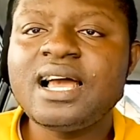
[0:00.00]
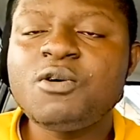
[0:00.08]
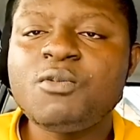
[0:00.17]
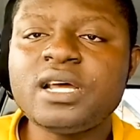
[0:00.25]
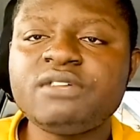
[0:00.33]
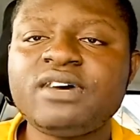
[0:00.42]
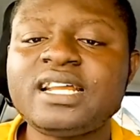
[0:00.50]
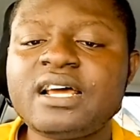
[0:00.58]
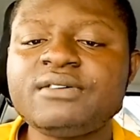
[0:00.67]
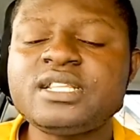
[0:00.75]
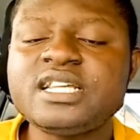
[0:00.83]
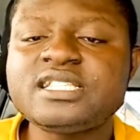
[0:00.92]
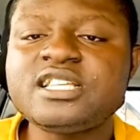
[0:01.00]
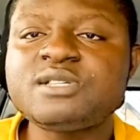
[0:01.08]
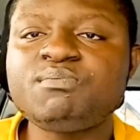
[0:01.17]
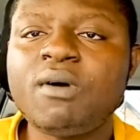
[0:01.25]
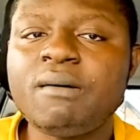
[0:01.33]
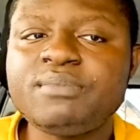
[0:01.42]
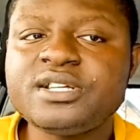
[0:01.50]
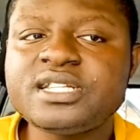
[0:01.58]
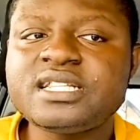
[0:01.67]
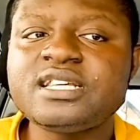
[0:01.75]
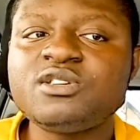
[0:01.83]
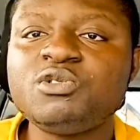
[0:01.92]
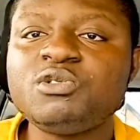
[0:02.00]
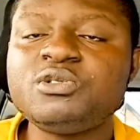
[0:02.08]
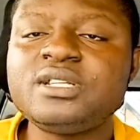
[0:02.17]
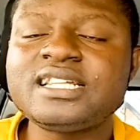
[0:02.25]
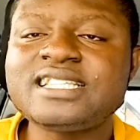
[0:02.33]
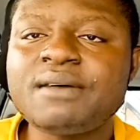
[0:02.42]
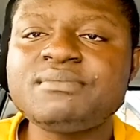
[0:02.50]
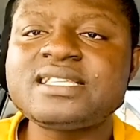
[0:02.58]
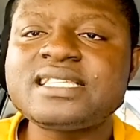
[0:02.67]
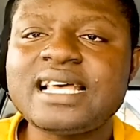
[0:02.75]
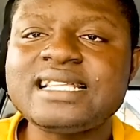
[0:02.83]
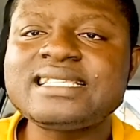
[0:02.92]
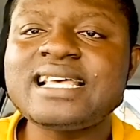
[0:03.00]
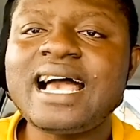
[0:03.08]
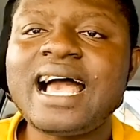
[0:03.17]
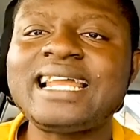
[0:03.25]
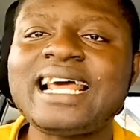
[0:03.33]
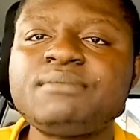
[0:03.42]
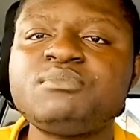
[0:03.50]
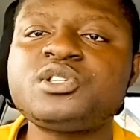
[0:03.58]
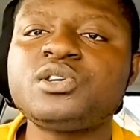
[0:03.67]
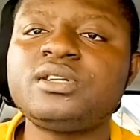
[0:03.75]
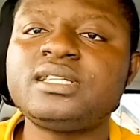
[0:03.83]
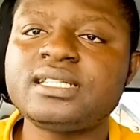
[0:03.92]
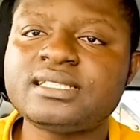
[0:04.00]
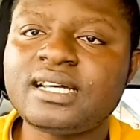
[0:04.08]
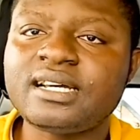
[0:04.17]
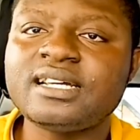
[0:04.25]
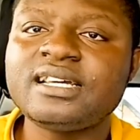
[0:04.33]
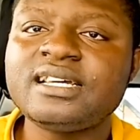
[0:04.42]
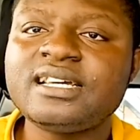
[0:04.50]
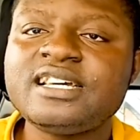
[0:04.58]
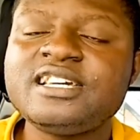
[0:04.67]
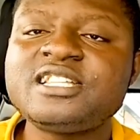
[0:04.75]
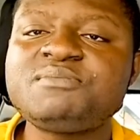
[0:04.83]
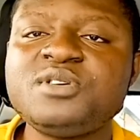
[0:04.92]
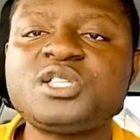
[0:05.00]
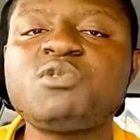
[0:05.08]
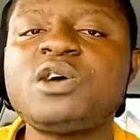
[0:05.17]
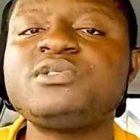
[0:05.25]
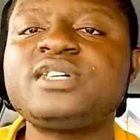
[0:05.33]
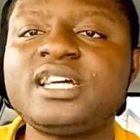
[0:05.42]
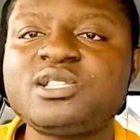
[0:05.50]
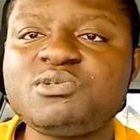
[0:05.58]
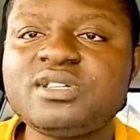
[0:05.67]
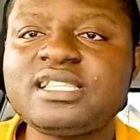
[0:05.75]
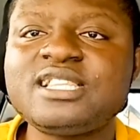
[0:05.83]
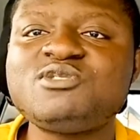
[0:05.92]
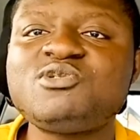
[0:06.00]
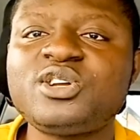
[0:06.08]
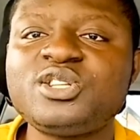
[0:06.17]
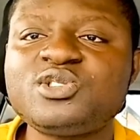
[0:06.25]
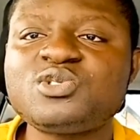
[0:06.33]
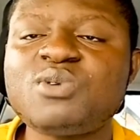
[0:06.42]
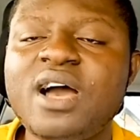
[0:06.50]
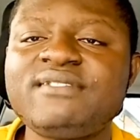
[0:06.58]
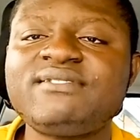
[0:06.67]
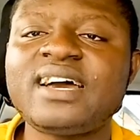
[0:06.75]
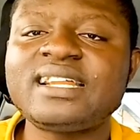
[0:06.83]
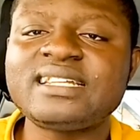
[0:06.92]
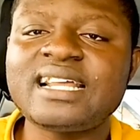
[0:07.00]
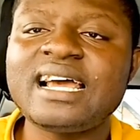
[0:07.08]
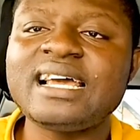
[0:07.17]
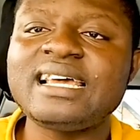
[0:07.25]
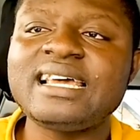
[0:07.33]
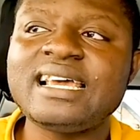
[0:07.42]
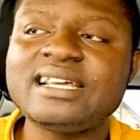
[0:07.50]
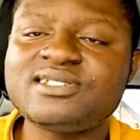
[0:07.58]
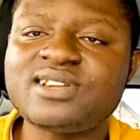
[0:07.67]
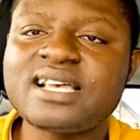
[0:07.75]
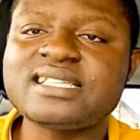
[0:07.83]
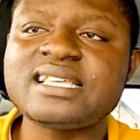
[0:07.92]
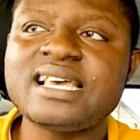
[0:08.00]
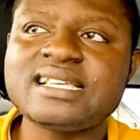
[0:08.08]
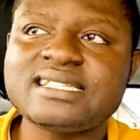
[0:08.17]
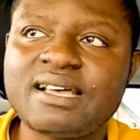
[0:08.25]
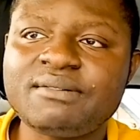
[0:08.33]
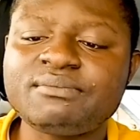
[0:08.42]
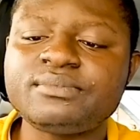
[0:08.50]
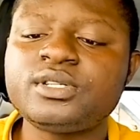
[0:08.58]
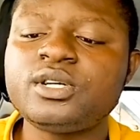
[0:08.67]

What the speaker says: When the final list is published, you will later be sent an admission letter. It means when you get to Italy, you don't need to have another entrance exam.